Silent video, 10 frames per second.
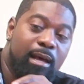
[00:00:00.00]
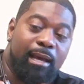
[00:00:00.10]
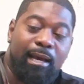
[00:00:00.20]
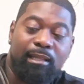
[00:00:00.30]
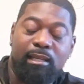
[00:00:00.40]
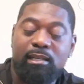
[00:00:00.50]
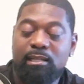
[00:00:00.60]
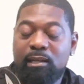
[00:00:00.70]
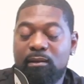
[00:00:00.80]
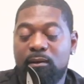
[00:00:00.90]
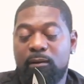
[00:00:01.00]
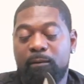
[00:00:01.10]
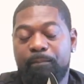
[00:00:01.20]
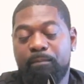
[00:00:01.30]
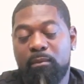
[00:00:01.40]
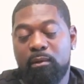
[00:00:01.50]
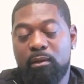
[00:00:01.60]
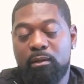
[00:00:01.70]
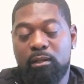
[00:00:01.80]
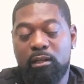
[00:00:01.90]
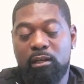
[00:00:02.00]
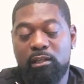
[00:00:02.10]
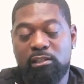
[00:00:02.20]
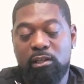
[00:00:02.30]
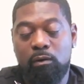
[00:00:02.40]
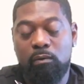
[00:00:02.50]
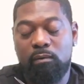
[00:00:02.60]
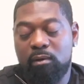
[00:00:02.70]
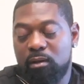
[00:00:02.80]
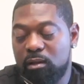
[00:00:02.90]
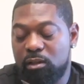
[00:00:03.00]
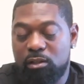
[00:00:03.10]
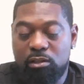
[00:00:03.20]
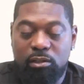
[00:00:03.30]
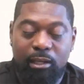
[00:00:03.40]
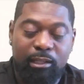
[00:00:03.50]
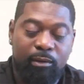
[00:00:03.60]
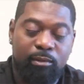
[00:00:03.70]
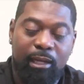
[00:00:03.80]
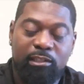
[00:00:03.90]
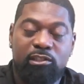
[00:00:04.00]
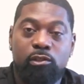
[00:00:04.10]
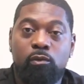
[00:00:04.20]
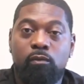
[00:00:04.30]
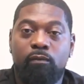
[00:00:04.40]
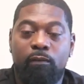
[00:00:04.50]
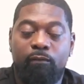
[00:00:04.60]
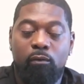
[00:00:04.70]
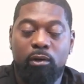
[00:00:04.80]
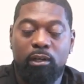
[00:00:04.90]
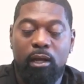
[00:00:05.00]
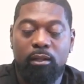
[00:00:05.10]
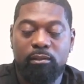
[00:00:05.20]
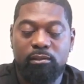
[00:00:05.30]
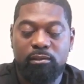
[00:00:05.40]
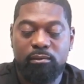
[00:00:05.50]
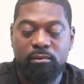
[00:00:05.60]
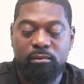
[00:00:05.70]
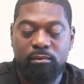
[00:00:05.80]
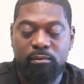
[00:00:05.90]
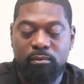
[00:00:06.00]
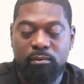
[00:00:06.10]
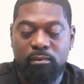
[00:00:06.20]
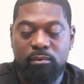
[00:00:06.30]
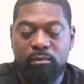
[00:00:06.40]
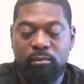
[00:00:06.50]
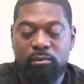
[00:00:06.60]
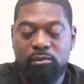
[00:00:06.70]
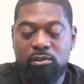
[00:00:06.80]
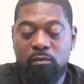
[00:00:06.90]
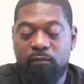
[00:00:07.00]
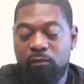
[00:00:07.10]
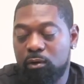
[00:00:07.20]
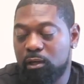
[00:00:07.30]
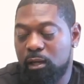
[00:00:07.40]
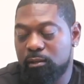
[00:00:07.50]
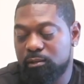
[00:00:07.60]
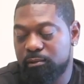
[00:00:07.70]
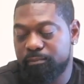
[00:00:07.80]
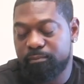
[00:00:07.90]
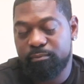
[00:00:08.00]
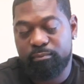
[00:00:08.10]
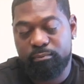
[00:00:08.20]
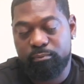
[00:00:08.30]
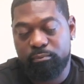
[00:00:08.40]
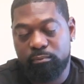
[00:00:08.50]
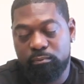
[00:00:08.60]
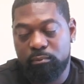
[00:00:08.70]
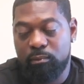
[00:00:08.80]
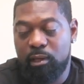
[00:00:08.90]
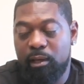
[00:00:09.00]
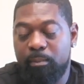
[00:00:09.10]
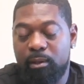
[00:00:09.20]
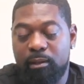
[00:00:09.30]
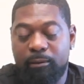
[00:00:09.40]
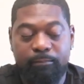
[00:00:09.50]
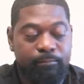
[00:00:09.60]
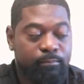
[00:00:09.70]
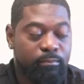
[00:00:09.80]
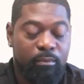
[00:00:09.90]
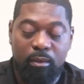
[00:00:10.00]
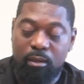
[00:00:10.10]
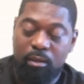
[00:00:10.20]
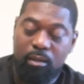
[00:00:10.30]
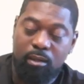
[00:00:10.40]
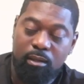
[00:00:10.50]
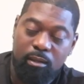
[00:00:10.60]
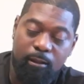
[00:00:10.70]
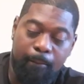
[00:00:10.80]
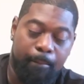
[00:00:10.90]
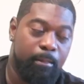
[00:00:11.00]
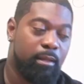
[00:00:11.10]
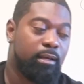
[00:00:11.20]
I got these at the gun show. I think it was like $2 for $40. $2 for $40. Can't beat that.